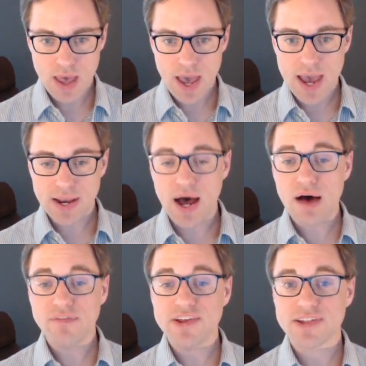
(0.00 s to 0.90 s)
And
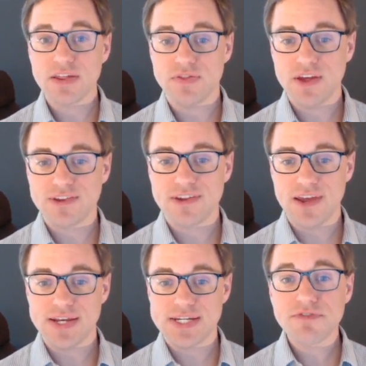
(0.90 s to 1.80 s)
obviously, this is
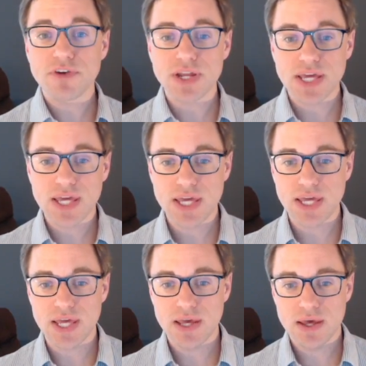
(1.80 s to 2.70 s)
a different
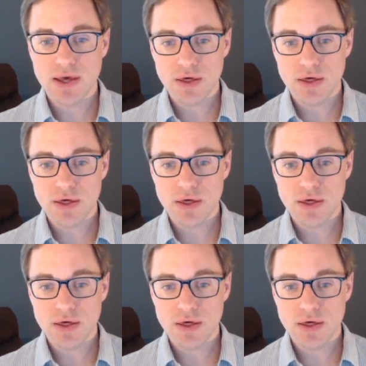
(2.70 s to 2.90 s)
key